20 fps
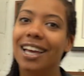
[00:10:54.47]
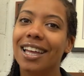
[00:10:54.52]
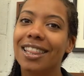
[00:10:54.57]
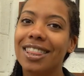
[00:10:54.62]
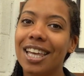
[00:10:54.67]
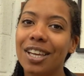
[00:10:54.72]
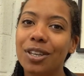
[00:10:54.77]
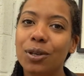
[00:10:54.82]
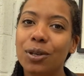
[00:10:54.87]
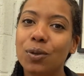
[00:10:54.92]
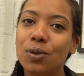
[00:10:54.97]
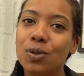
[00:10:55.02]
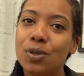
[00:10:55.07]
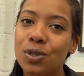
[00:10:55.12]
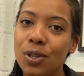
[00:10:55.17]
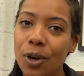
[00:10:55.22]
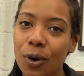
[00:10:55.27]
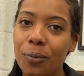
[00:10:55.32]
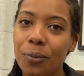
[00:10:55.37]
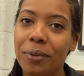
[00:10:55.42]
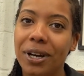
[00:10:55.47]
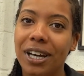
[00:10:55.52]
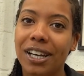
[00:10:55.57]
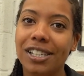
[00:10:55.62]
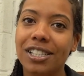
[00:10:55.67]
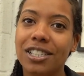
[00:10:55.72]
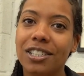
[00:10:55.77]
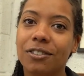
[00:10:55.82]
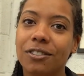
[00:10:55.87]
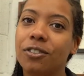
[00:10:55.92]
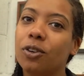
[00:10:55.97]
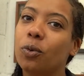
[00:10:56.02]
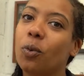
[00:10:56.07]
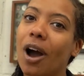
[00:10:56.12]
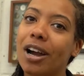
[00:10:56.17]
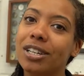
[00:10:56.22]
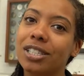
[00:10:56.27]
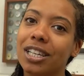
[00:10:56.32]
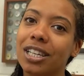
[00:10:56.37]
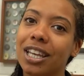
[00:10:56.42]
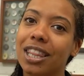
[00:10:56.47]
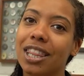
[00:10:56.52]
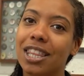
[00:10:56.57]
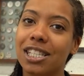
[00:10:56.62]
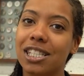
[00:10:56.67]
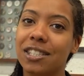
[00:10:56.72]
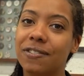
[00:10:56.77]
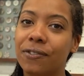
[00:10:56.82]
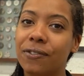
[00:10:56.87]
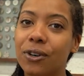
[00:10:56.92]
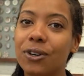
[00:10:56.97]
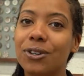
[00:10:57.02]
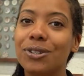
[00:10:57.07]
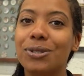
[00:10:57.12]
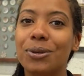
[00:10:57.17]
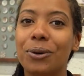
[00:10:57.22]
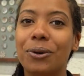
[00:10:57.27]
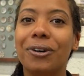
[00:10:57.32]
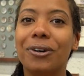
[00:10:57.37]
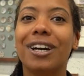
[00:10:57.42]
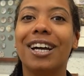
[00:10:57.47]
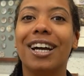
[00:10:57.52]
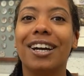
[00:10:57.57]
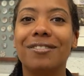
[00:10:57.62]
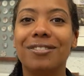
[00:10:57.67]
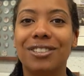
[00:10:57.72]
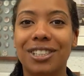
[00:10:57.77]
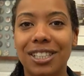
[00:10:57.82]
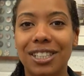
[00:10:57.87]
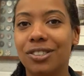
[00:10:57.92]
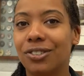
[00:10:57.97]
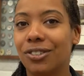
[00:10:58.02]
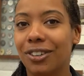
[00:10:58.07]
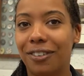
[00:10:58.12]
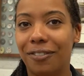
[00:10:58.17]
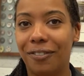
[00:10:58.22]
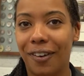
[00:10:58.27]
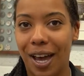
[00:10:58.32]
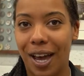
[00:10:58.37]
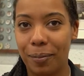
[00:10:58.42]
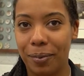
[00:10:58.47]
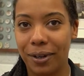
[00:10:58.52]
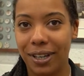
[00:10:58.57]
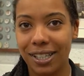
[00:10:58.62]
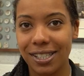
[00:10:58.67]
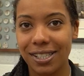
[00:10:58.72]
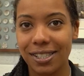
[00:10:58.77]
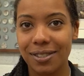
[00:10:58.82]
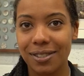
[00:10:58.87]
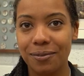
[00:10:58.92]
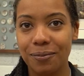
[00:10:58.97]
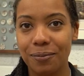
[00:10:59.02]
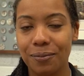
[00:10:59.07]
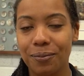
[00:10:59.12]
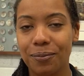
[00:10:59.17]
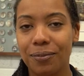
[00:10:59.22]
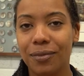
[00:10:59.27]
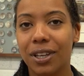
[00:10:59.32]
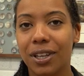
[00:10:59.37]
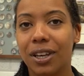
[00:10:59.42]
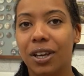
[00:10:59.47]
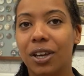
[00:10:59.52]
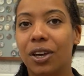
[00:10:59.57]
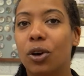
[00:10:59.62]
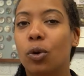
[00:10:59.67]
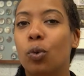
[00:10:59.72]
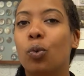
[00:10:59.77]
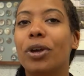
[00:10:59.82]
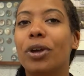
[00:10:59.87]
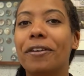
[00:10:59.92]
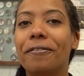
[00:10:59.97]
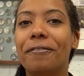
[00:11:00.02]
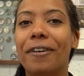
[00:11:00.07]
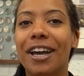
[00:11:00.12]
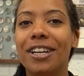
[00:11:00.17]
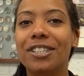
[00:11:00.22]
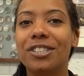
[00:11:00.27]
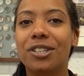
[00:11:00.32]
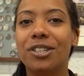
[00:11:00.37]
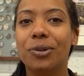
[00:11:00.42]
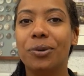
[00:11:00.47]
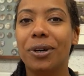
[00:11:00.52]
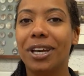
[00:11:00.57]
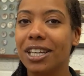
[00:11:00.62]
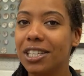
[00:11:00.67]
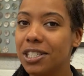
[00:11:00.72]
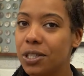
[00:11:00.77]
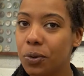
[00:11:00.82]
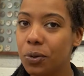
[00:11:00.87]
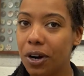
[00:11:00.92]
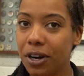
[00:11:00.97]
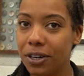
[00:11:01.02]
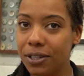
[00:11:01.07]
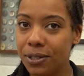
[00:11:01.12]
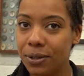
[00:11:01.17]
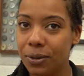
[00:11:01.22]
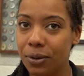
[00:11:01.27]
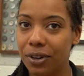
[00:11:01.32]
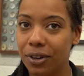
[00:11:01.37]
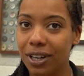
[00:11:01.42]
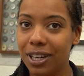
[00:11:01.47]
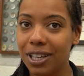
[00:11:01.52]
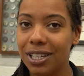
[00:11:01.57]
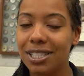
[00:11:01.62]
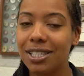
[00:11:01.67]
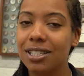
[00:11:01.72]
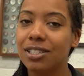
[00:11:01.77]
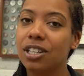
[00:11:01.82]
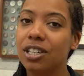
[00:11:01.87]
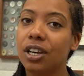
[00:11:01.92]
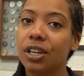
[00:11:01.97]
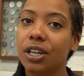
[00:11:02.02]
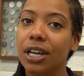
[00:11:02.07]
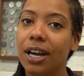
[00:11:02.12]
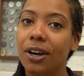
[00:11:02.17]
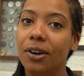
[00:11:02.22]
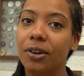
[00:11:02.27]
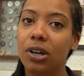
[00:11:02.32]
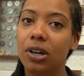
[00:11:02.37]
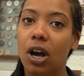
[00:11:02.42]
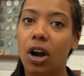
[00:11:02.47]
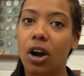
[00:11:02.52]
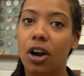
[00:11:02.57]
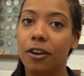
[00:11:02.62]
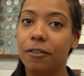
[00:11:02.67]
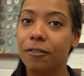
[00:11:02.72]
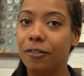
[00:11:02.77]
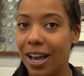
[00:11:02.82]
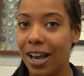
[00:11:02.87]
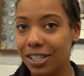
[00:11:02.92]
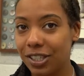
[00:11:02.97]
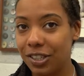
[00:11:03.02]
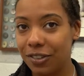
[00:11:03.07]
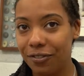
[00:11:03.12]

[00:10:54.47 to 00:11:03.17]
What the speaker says: Thank you so much for watching this full tour of G Street Fabrics. We invite you into our store to check out our fashion